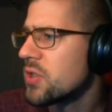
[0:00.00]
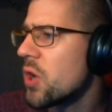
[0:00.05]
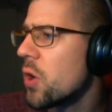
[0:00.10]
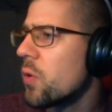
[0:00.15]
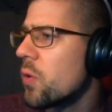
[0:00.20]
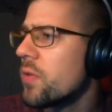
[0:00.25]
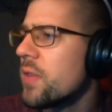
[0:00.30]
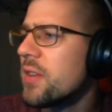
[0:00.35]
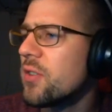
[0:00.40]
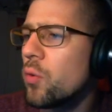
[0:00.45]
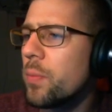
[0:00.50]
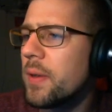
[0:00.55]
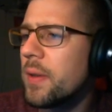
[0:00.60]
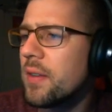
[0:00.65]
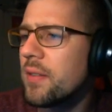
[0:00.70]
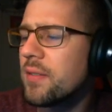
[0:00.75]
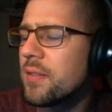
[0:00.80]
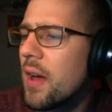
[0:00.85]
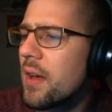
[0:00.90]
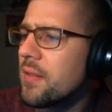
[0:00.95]
so this will
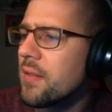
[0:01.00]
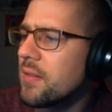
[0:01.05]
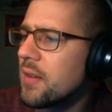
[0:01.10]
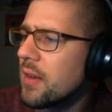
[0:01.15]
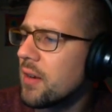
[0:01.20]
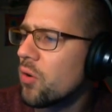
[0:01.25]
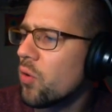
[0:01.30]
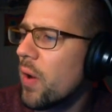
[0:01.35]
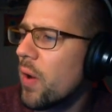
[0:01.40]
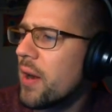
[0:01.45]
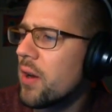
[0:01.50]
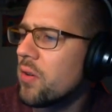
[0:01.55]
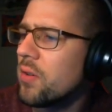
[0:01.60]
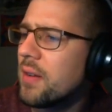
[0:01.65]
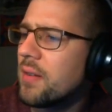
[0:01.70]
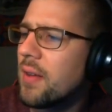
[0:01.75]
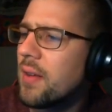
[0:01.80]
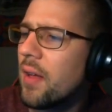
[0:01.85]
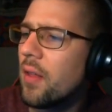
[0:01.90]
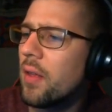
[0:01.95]
be discussed in greater
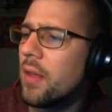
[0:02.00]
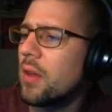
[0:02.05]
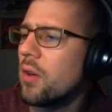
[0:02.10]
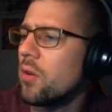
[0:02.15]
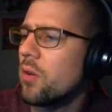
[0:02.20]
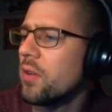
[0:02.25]
detail in